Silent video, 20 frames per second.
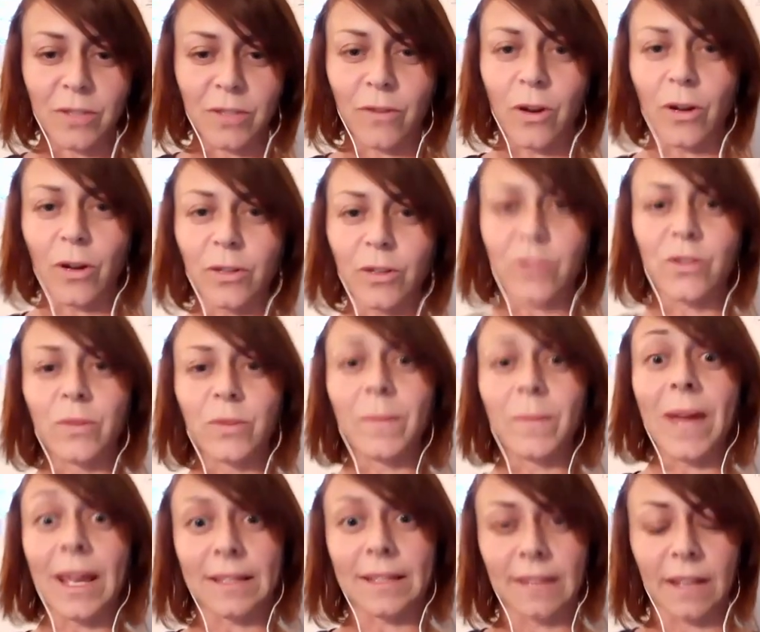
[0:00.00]
of all, to
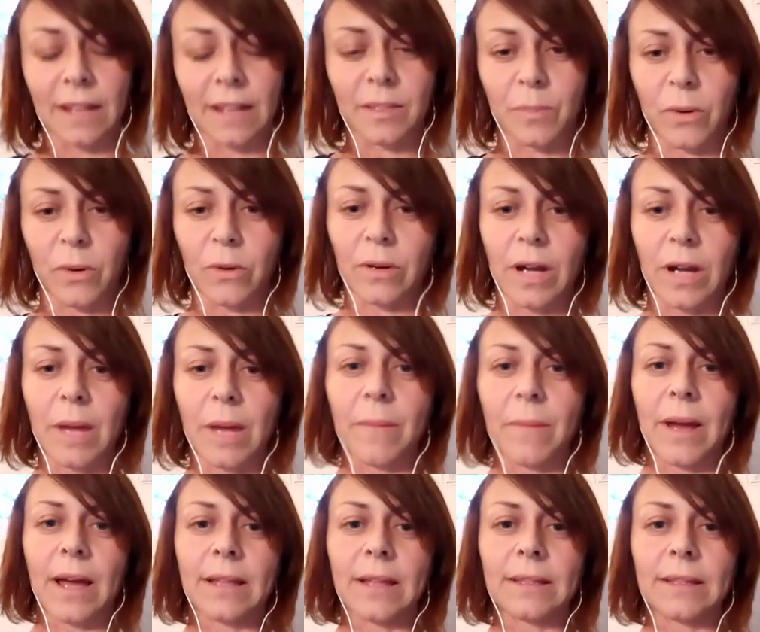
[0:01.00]
make that program
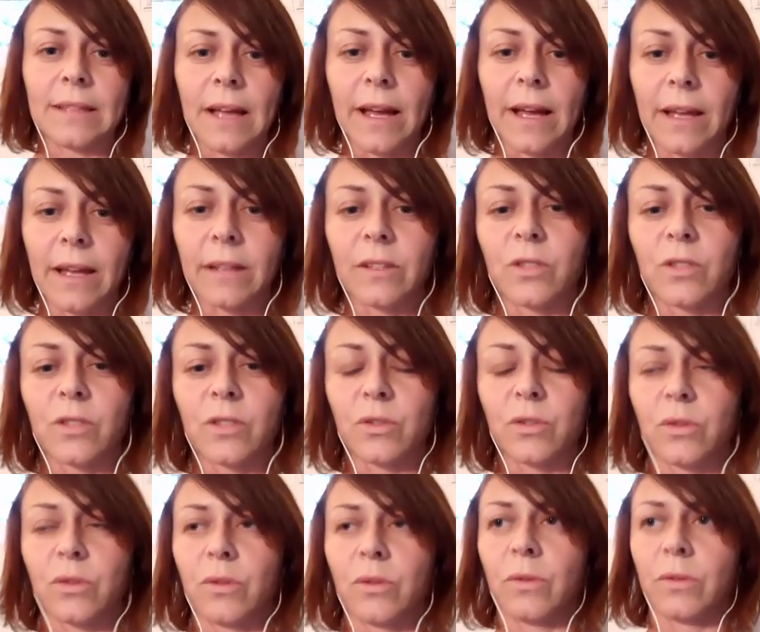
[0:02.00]
and then
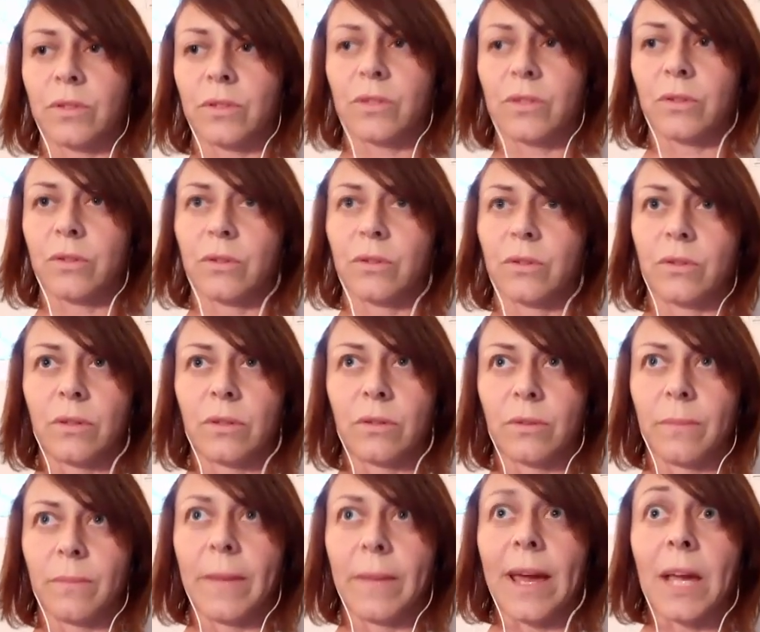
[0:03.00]
to
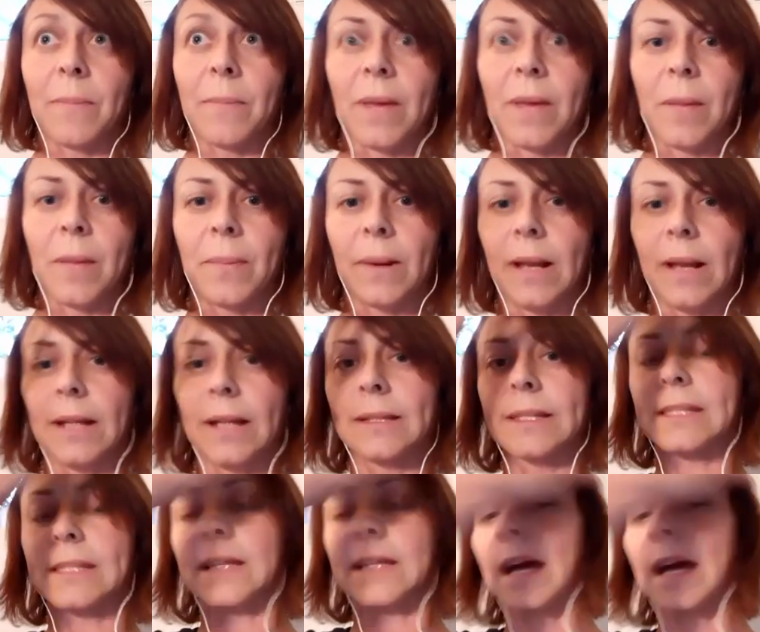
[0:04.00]
make people
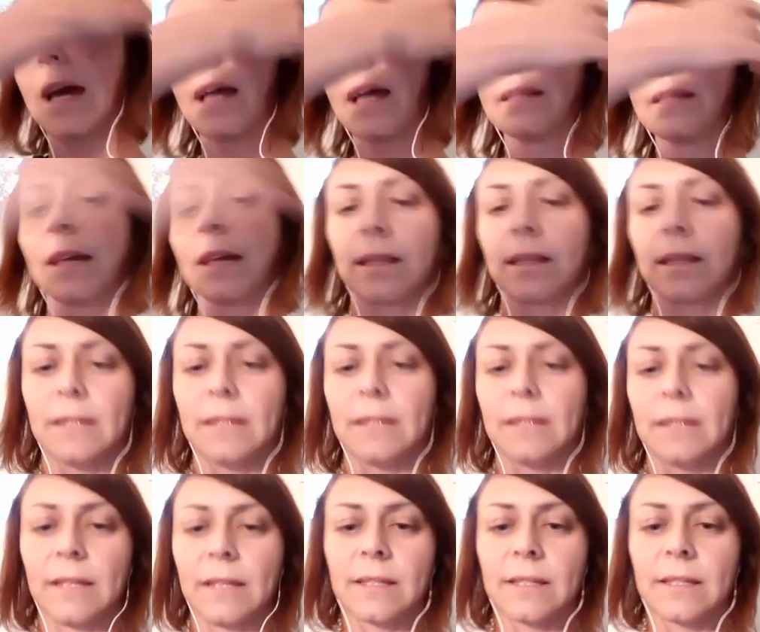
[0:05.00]
understand that
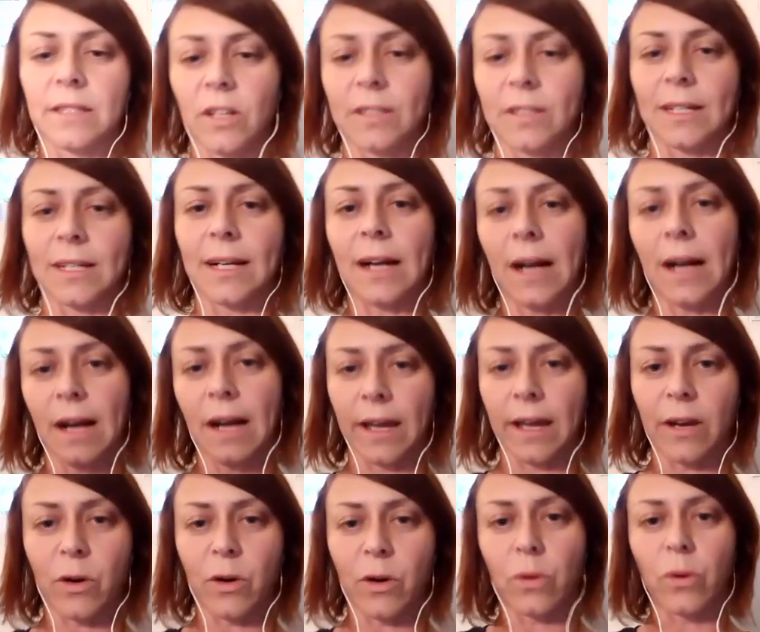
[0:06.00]
it's not a
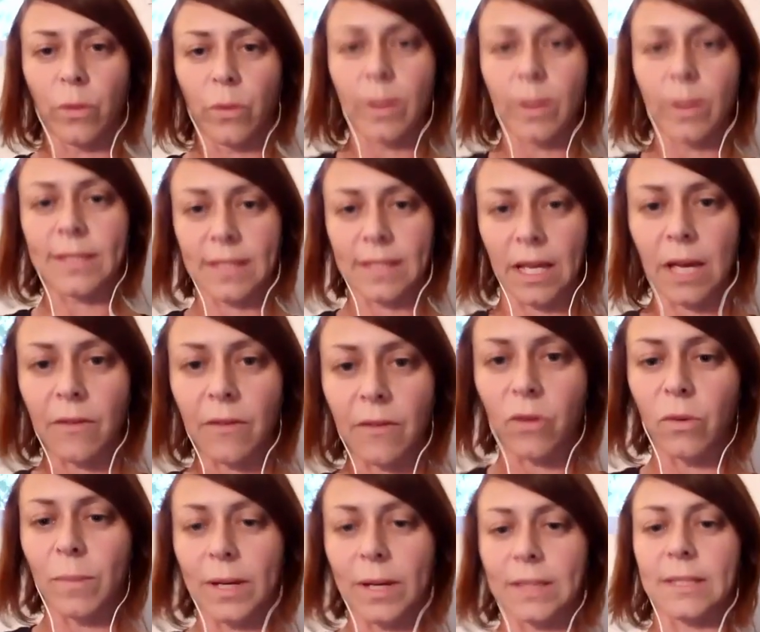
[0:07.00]
guy who will save
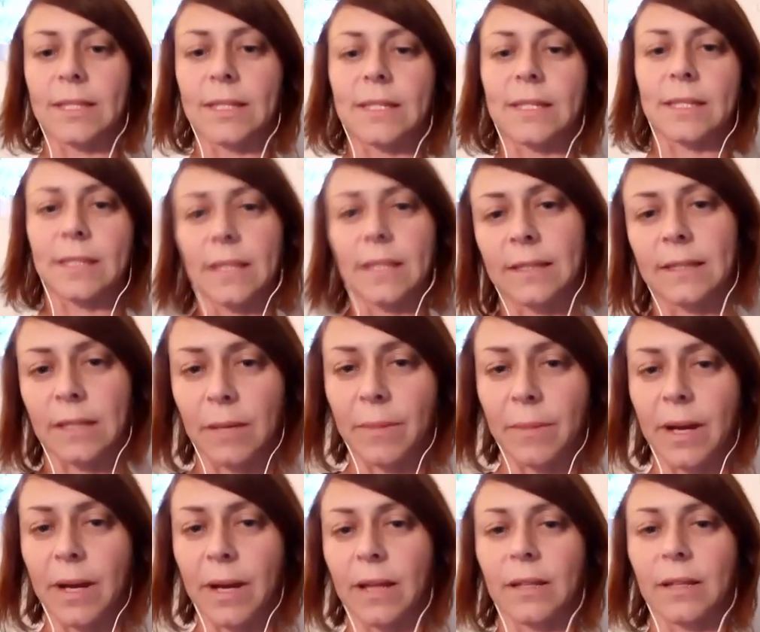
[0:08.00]
you, but it's a system.
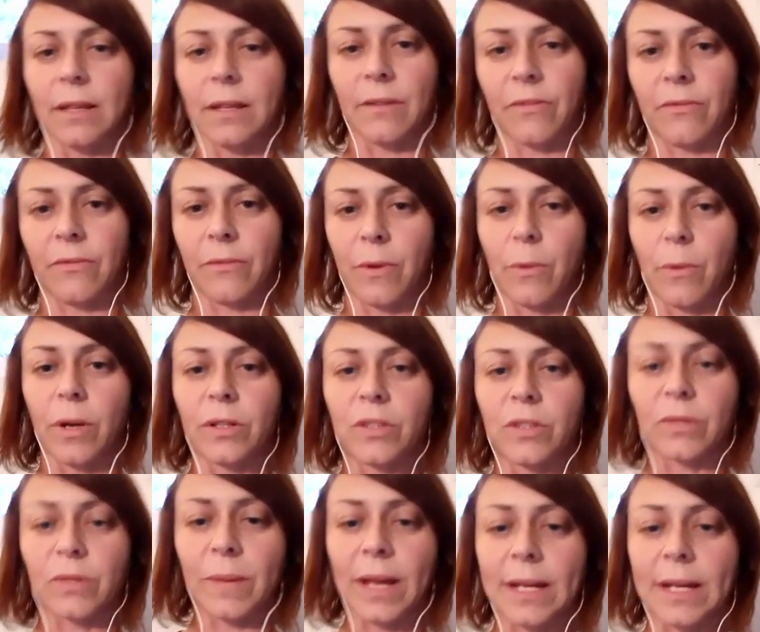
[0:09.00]
And if we want
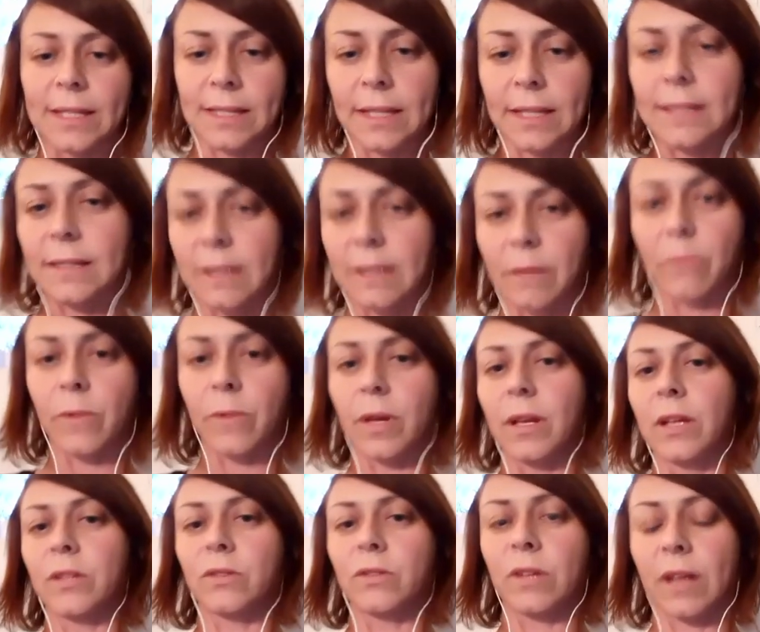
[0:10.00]
to make a system, we
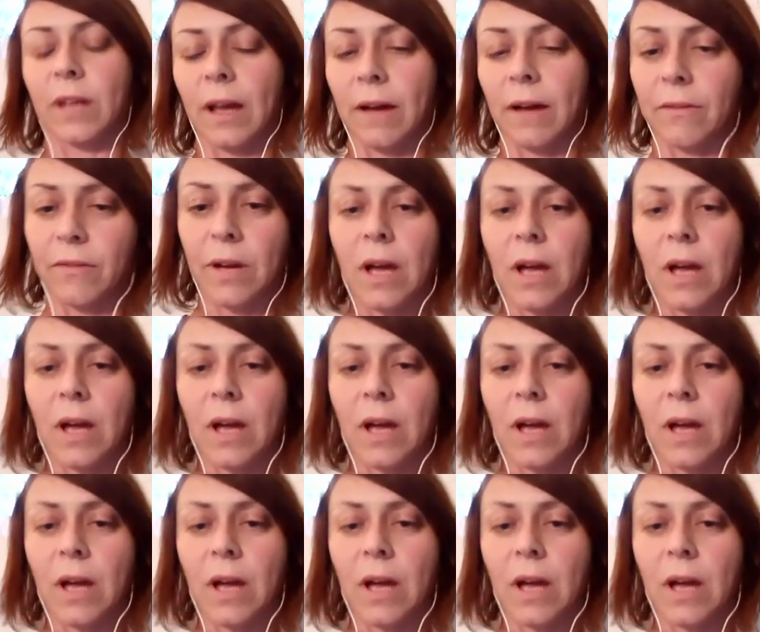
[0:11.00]
need to have